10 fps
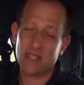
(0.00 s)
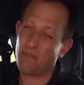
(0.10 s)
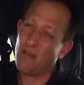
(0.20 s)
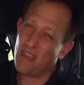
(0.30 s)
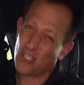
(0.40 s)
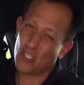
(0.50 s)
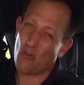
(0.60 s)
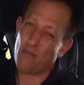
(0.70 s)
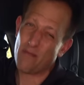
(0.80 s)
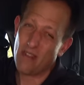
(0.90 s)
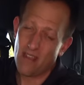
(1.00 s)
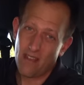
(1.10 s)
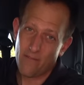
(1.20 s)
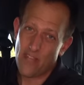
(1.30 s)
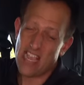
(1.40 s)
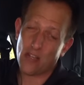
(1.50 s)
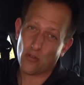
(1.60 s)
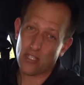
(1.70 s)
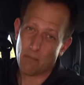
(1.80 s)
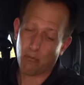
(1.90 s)
the certain
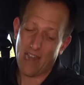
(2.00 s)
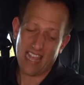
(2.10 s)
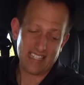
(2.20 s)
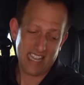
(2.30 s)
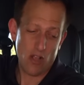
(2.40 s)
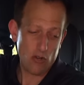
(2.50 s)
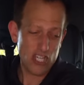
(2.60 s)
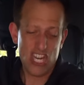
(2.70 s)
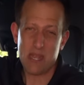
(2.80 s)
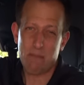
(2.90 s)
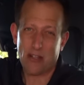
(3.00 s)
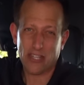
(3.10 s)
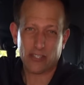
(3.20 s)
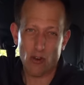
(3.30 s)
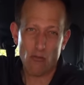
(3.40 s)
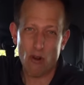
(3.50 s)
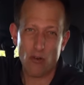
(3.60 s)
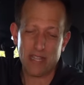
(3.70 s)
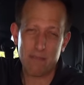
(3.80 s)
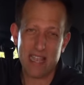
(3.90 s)
vehicles, the brands, they go cheap on the third row
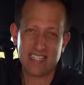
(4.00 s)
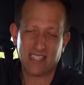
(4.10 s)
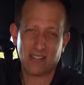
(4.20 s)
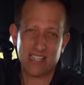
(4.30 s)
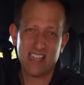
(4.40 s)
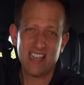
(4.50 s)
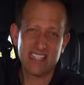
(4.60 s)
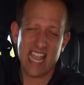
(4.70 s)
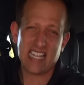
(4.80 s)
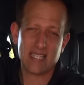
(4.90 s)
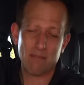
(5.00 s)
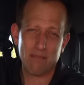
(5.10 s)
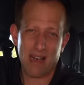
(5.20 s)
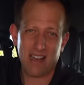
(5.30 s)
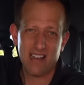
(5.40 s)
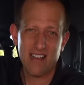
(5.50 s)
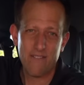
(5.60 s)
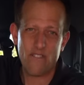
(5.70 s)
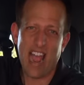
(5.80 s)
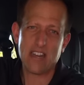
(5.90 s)
and they basically take some
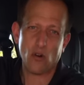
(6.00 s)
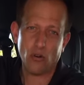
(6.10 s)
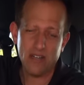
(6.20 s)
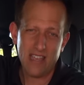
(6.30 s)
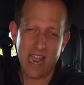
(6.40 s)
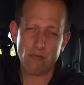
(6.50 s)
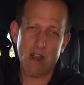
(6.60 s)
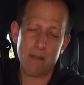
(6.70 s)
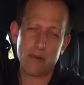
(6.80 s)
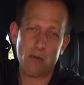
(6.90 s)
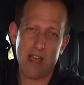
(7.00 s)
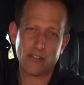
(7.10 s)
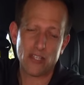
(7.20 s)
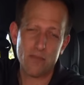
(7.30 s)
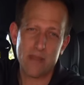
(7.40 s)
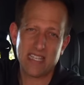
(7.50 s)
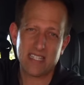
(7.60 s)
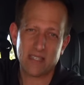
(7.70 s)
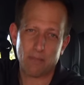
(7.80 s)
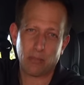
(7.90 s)
vinyl and wrap it around two
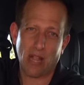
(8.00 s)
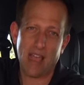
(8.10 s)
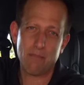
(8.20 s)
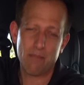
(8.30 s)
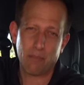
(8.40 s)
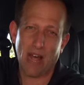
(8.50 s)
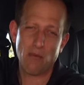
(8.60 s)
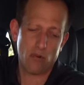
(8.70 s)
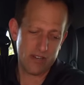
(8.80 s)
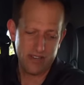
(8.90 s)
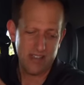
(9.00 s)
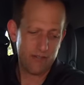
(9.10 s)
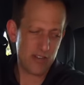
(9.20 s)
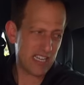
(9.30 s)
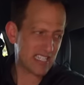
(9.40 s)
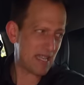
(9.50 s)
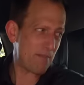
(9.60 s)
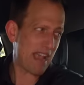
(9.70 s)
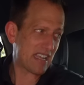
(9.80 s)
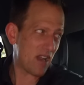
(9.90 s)
pieces of plywood for you to sit
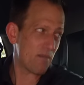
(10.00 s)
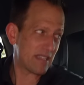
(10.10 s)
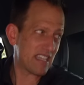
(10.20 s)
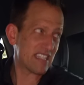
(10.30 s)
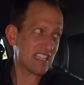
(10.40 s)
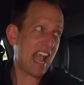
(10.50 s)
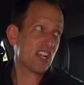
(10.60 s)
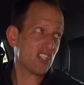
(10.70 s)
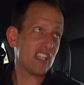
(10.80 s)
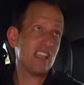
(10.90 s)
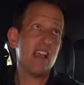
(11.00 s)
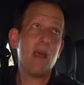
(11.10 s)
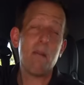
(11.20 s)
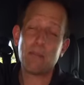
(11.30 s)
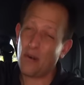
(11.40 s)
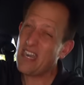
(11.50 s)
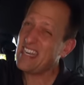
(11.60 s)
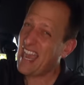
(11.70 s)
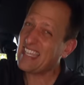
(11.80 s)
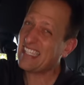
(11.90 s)
back here. But this is actually pretty
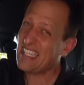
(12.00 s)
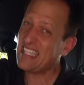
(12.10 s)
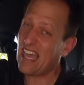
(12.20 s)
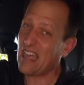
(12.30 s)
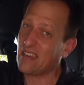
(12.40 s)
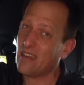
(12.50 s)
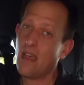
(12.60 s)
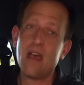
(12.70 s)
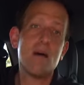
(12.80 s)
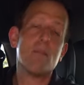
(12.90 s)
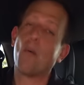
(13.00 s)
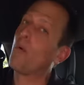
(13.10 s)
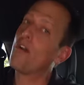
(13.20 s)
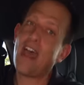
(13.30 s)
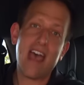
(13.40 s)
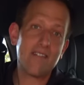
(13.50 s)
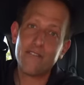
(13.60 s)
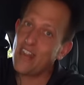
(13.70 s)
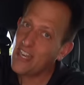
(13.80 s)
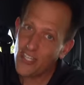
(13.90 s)
nicely done. But we're not
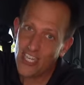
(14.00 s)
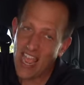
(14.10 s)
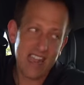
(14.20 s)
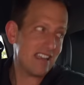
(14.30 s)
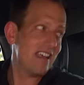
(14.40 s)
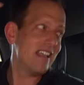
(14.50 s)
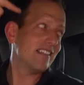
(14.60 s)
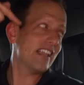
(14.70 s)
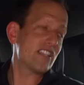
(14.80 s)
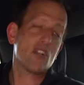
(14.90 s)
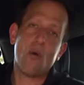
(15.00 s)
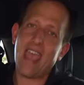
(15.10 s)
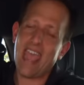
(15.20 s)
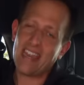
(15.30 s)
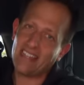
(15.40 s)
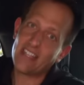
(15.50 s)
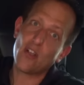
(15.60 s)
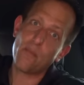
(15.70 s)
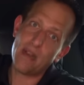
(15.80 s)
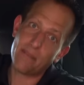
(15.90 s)
finished yet. Let's go ahead, let's
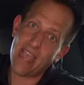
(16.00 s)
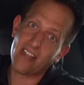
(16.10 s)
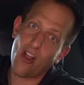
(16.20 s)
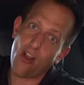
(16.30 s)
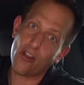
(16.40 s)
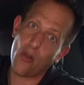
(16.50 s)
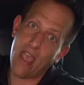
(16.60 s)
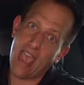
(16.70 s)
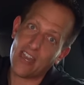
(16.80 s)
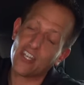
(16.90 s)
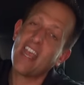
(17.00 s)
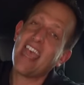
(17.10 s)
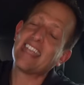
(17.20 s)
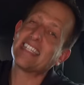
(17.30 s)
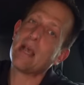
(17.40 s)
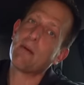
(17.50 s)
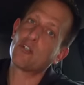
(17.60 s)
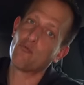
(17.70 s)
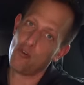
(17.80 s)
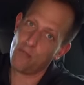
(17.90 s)
open up that cargo hatch and see how
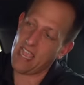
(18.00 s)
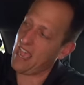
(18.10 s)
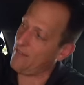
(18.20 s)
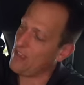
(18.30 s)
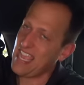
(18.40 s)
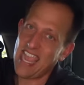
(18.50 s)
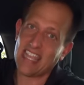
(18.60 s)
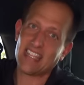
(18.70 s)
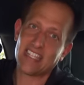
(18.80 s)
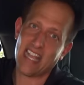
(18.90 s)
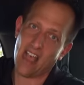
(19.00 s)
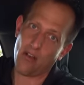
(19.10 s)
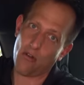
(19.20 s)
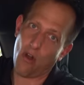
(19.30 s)
much room we have in this Tahoe